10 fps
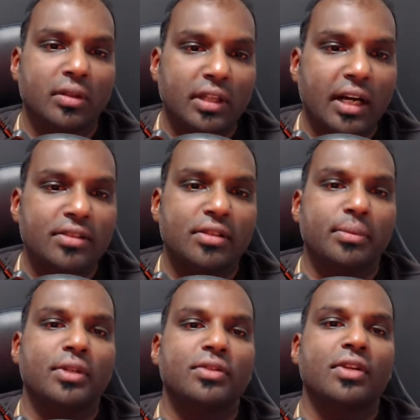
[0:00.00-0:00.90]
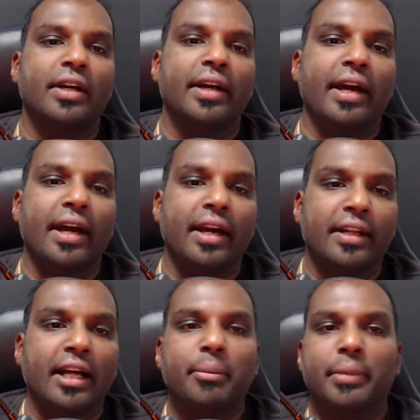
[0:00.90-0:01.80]
customers and
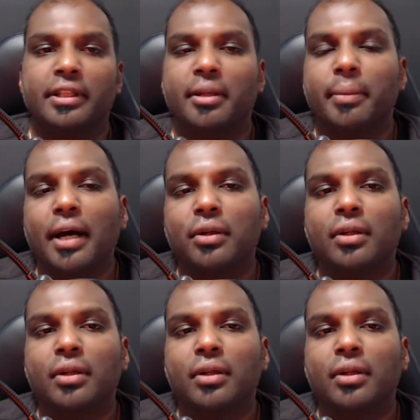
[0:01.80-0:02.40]
helping them out.